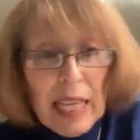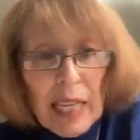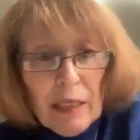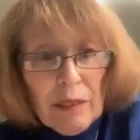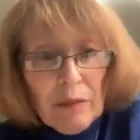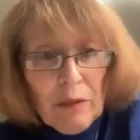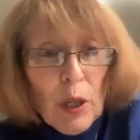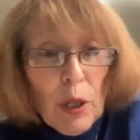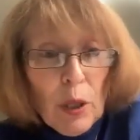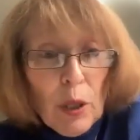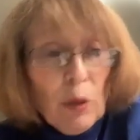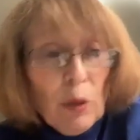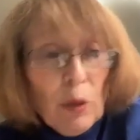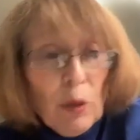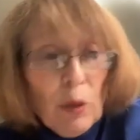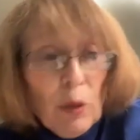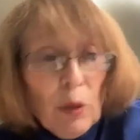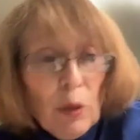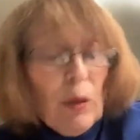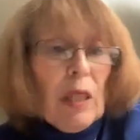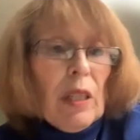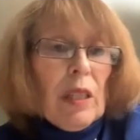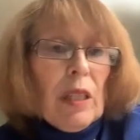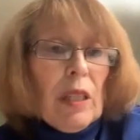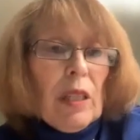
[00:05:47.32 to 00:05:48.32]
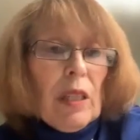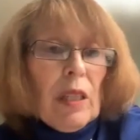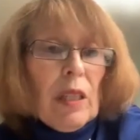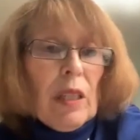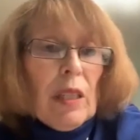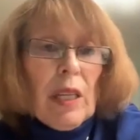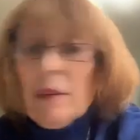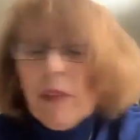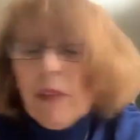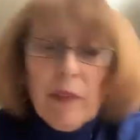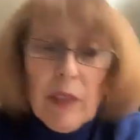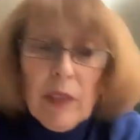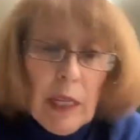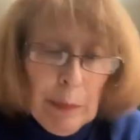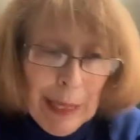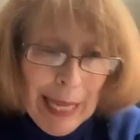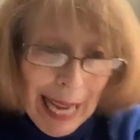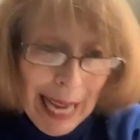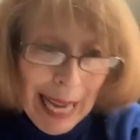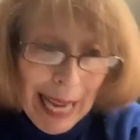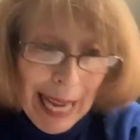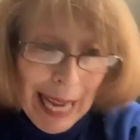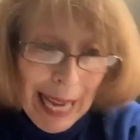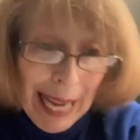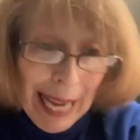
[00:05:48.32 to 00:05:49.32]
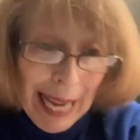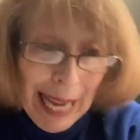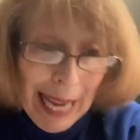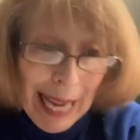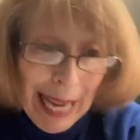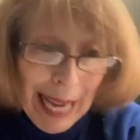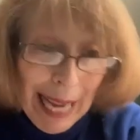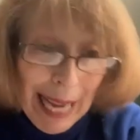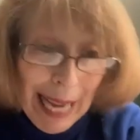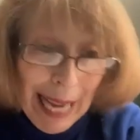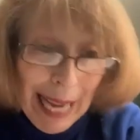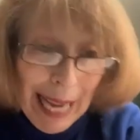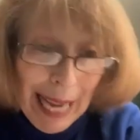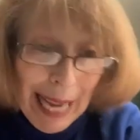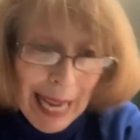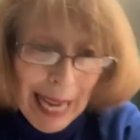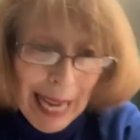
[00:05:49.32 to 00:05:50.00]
followed that road and I've never come back